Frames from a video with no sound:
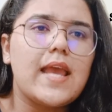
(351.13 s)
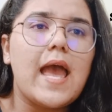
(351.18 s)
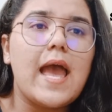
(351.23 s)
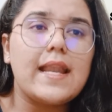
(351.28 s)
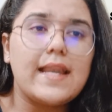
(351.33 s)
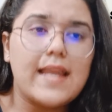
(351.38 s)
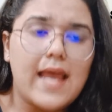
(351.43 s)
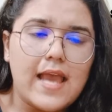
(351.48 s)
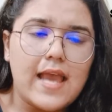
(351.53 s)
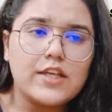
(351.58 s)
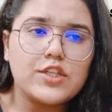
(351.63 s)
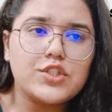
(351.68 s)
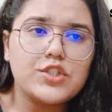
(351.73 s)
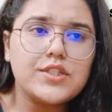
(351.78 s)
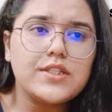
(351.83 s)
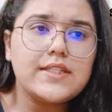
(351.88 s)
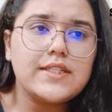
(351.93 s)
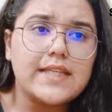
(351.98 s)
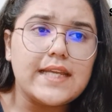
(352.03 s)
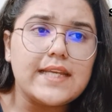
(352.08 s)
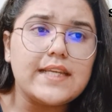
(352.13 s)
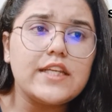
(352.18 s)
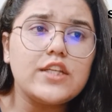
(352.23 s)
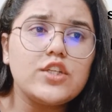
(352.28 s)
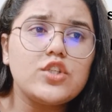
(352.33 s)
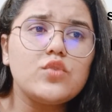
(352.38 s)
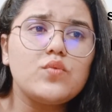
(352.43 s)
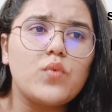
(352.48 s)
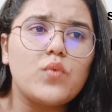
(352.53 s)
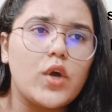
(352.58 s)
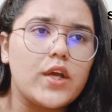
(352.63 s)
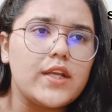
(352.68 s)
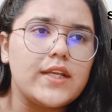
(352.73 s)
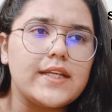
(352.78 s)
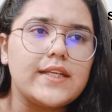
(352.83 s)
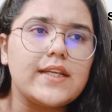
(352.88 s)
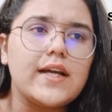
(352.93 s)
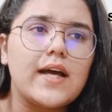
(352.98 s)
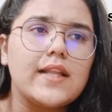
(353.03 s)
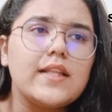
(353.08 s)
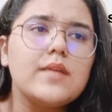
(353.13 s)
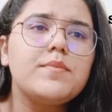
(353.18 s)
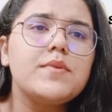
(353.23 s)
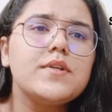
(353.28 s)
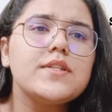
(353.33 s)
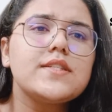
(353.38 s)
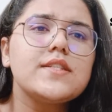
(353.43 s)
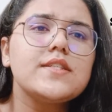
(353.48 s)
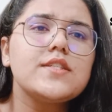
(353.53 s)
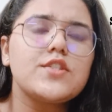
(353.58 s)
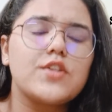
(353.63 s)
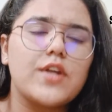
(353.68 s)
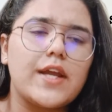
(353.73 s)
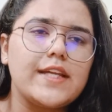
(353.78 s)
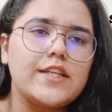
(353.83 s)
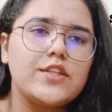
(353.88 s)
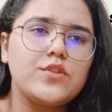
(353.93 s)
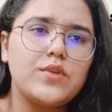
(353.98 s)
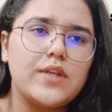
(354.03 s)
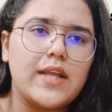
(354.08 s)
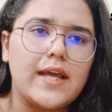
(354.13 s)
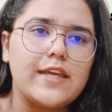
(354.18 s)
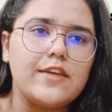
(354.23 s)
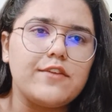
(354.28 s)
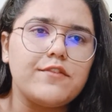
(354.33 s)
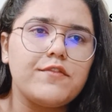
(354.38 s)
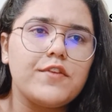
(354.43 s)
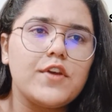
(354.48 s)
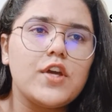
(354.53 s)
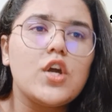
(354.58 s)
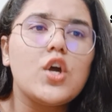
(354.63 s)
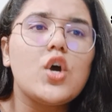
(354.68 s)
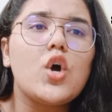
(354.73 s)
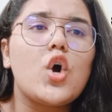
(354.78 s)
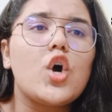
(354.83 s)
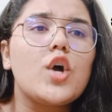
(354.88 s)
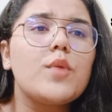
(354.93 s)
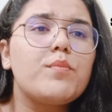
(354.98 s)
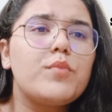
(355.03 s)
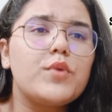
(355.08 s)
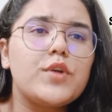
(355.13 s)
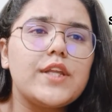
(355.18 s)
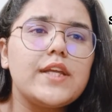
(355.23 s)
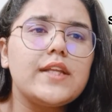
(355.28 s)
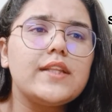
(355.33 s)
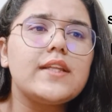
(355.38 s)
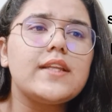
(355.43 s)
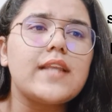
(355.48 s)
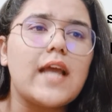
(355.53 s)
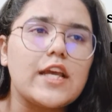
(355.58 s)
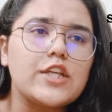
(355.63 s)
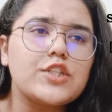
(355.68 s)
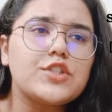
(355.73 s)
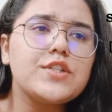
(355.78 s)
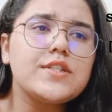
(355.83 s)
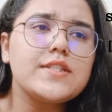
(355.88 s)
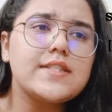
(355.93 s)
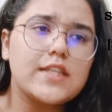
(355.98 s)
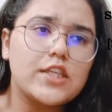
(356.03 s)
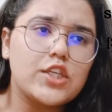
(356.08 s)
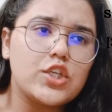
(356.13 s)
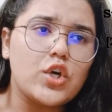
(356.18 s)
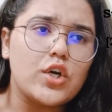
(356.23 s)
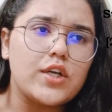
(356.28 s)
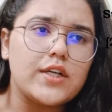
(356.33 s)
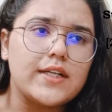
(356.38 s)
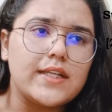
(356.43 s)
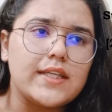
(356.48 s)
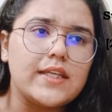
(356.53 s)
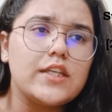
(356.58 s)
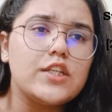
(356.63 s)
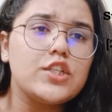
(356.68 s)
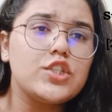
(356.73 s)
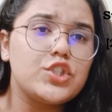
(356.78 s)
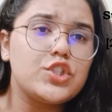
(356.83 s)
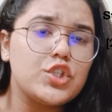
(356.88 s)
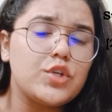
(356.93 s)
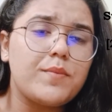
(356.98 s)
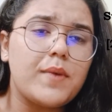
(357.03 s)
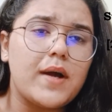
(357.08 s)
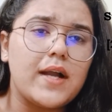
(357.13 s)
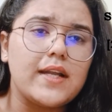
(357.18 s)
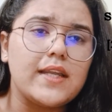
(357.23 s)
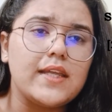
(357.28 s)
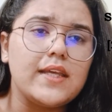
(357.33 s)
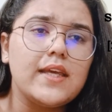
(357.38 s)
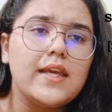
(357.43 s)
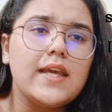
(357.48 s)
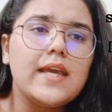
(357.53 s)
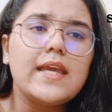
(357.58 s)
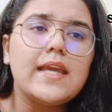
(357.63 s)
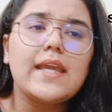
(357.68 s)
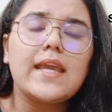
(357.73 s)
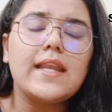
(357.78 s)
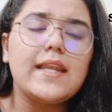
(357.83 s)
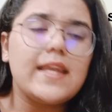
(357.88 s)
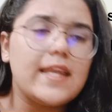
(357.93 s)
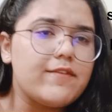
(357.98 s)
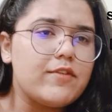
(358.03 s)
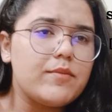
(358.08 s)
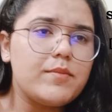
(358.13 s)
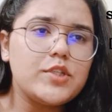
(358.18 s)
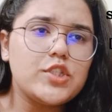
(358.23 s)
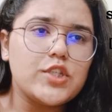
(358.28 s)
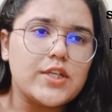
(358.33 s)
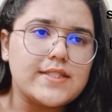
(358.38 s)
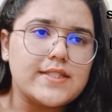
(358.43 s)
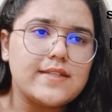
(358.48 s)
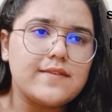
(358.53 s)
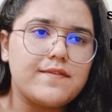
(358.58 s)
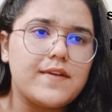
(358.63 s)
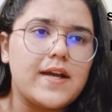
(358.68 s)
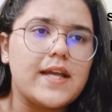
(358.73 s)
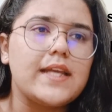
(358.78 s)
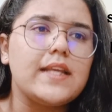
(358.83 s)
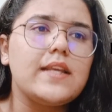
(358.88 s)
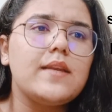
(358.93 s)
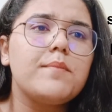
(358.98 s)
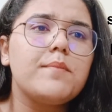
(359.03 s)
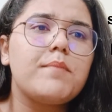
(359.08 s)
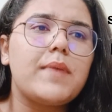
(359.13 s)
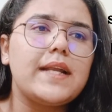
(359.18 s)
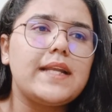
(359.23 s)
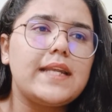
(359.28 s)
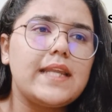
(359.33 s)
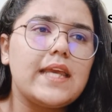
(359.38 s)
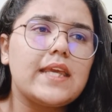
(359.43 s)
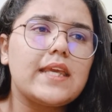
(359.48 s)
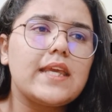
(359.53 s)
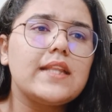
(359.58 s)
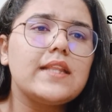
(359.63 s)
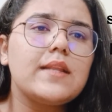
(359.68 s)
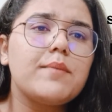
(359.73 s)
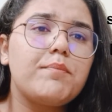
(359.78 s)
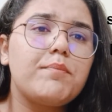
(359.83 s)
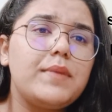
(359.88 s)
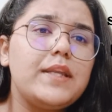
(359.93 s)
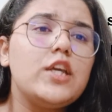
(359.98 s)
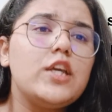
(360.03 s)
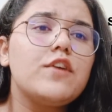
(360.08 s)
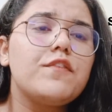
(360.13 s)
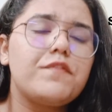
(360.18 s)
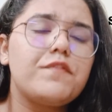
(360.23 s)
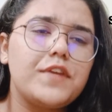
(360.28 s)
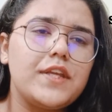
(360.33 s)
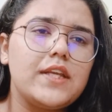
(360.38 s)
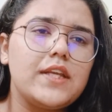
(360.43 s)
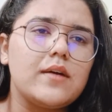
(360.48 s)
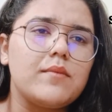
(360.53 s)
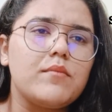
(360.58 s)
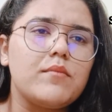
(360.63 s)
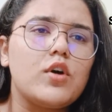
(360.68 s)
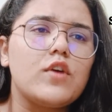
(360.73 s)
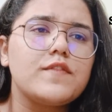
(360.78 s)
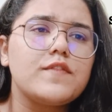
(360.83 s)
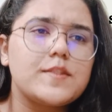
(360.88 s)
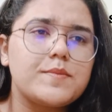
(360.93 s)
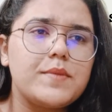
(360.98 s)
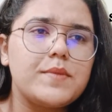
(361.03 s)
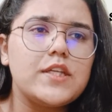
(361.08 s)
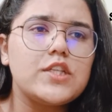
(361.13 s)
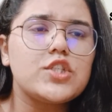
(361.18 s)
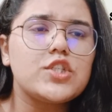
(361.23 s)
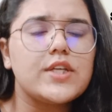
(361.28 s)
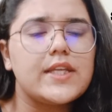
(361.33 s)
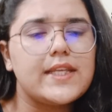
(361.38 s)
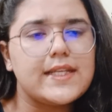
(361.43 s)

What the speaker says: An action tending to violate other person's right to life or putting the national security in jeopardy can never be justified by taking the plea of freedom of speech and